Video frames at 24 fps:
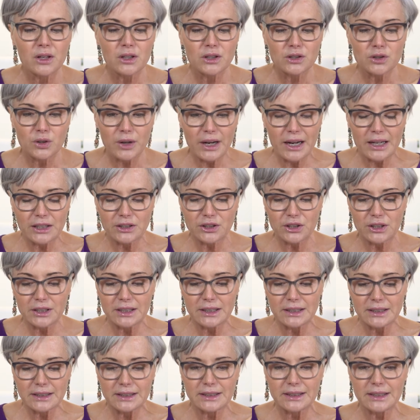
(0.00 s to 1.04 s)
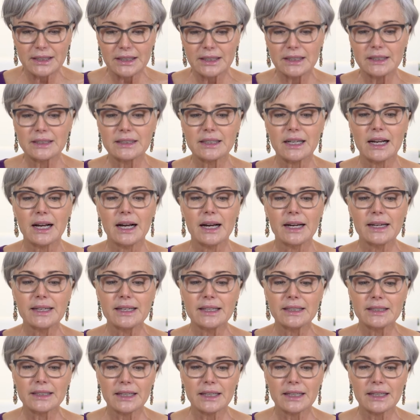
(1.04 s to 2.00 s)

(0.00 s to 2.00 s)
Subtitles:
So as you can see, tiny